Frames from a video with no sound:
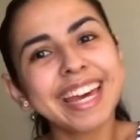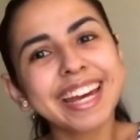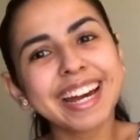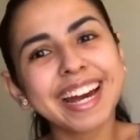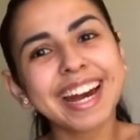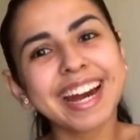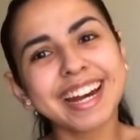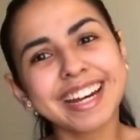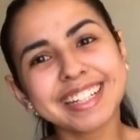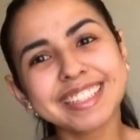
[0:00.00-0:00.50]

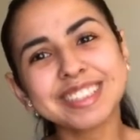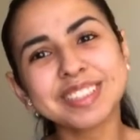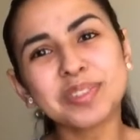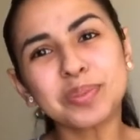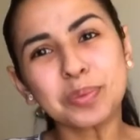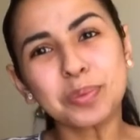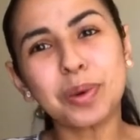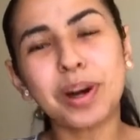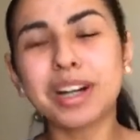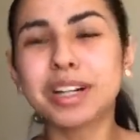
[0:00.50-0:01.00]
Hey guys,
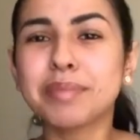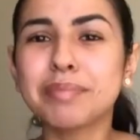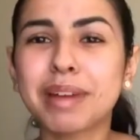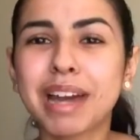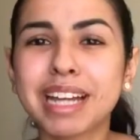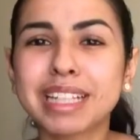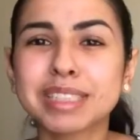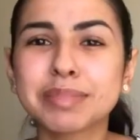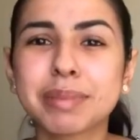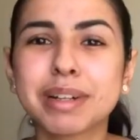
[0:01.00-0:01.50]
welcome
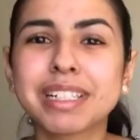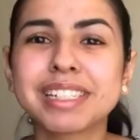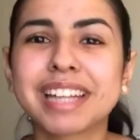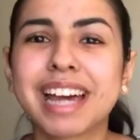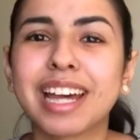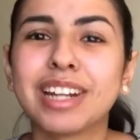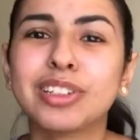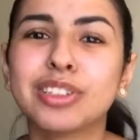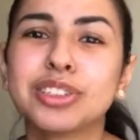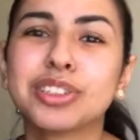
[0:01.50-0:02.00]
back to my
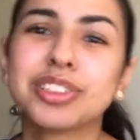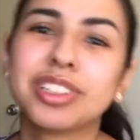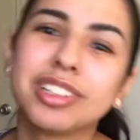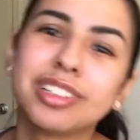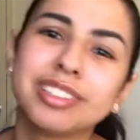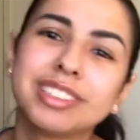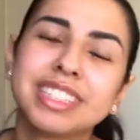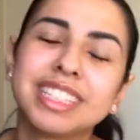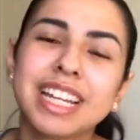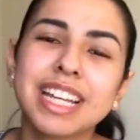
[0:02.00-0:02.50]
channel.
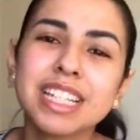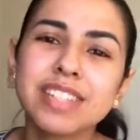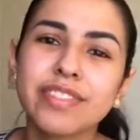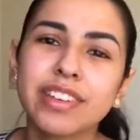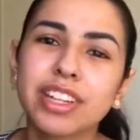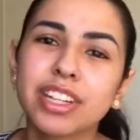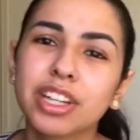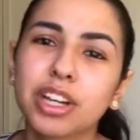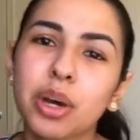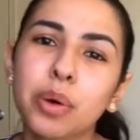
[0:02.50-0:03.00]
So today's
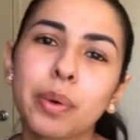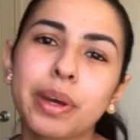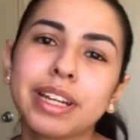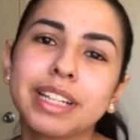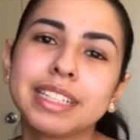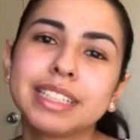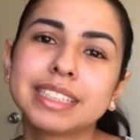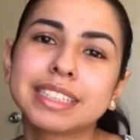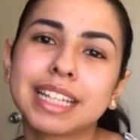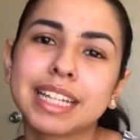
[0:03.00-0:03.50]
video
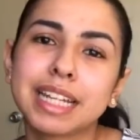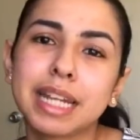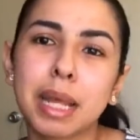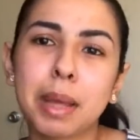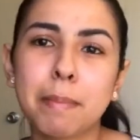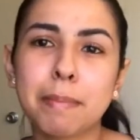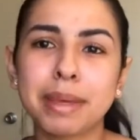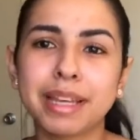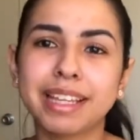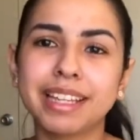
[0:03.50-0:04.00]
is
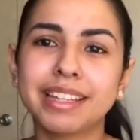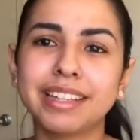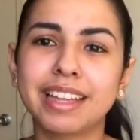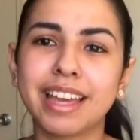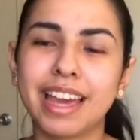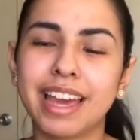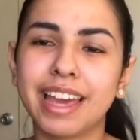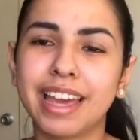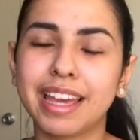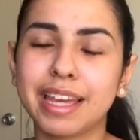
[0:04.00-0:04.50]
gonna be
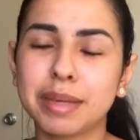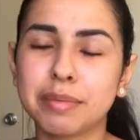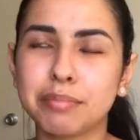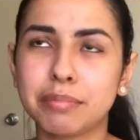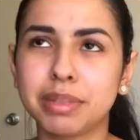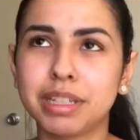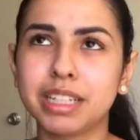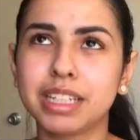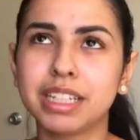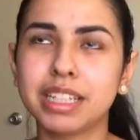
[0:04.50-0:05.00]
a
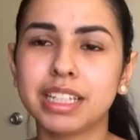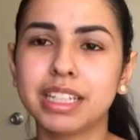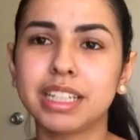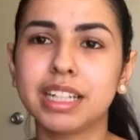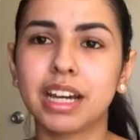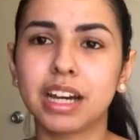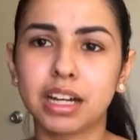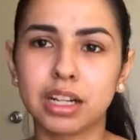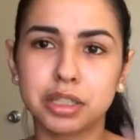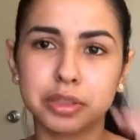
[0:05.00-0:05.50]

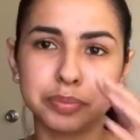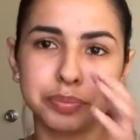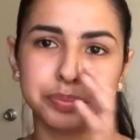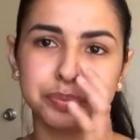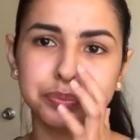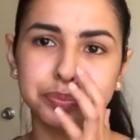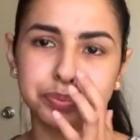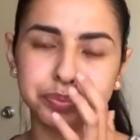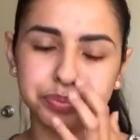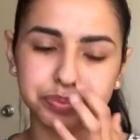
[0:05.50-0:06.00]
mini, um,
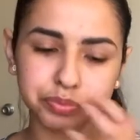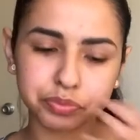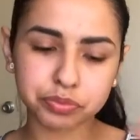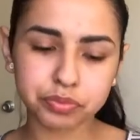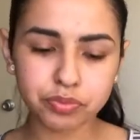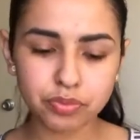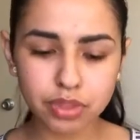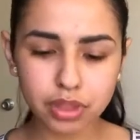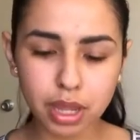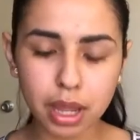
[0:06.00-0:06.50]

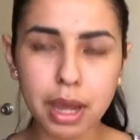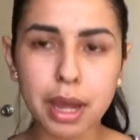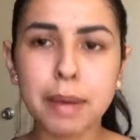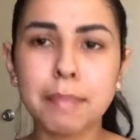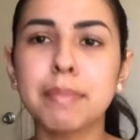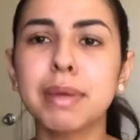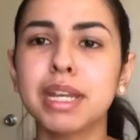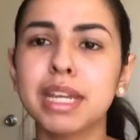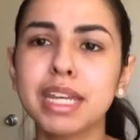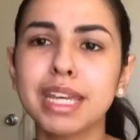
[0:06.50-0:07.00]
a
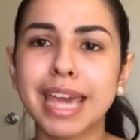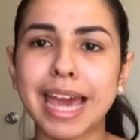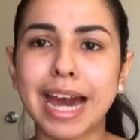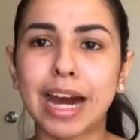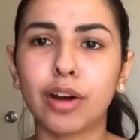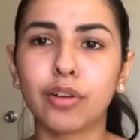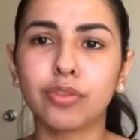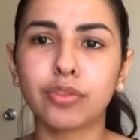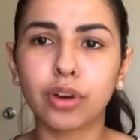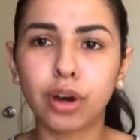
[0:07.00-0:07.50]
mini
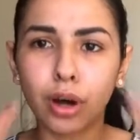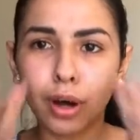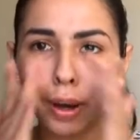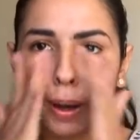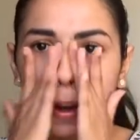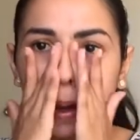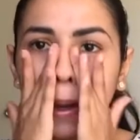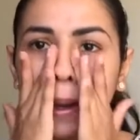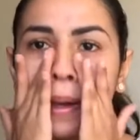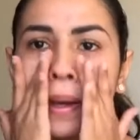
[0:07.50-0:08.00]
elf
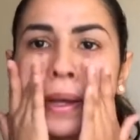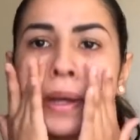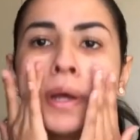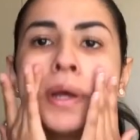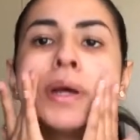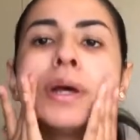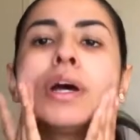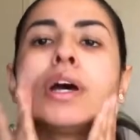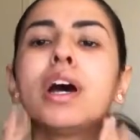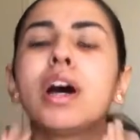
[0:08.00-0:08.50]
haul.
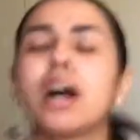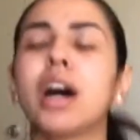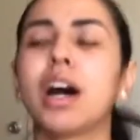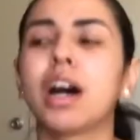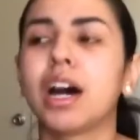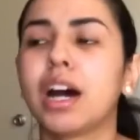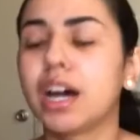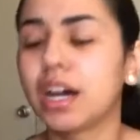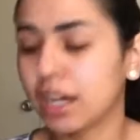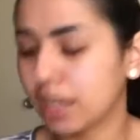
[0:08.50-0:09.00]

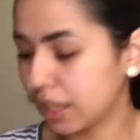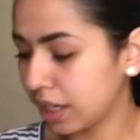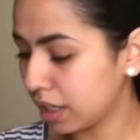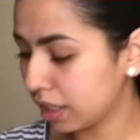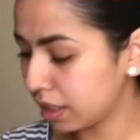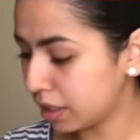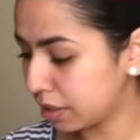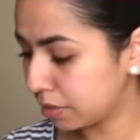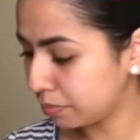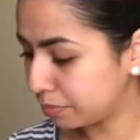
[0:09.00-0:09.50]
I,
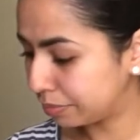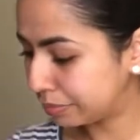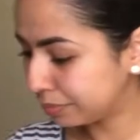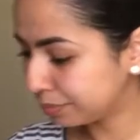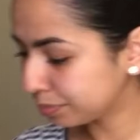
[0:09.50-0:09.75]
um,